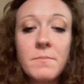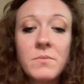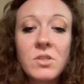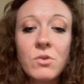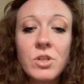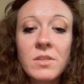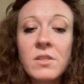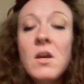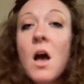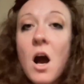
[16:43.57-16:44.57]
So just
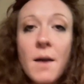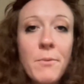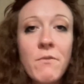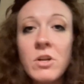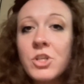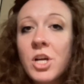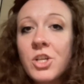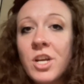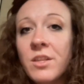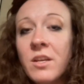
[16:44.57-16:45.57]
hop over to
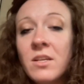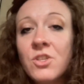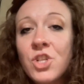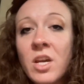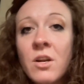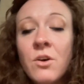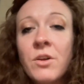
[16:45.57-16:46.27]
Judge Anthony's channel.